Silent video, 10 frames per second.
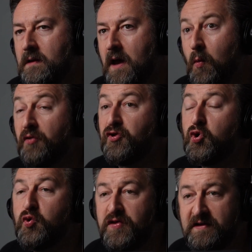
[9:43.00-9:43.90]
the
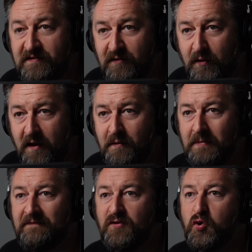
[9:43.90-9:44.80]
Houthis, sorry, I don't
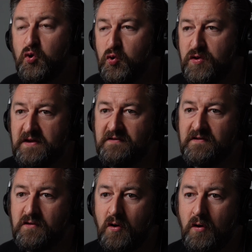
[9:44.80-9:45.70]
believe the Houthis
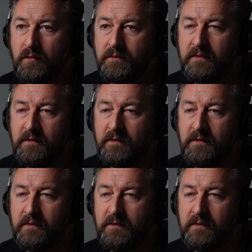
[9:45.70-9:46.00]
got